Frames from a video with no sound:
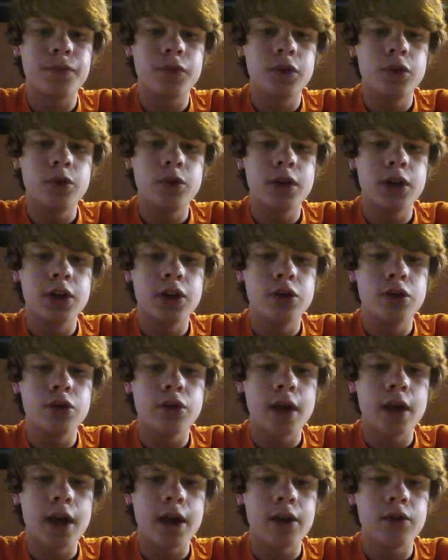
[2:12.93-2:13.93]
You can do
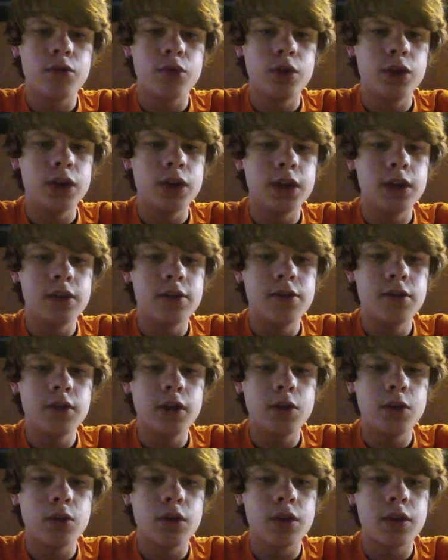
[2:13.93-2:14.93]
that really
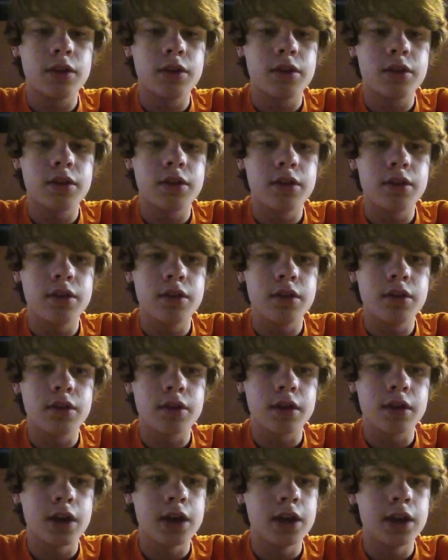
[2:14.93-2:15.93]
easily with
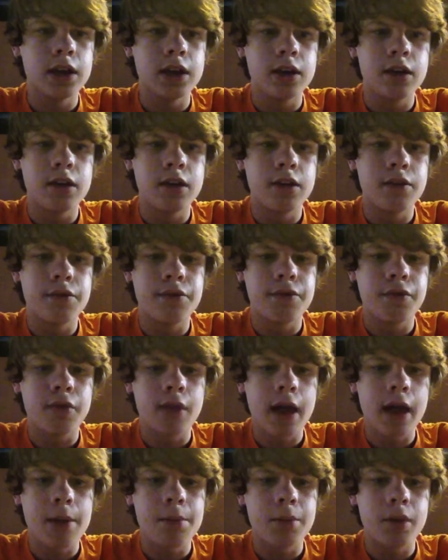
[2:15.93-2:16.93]
any
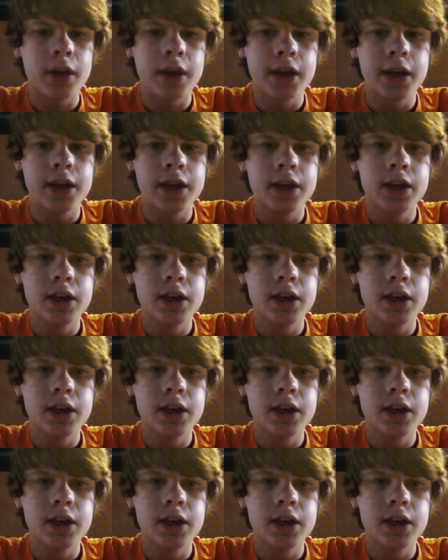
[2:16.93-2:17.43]
flat blade.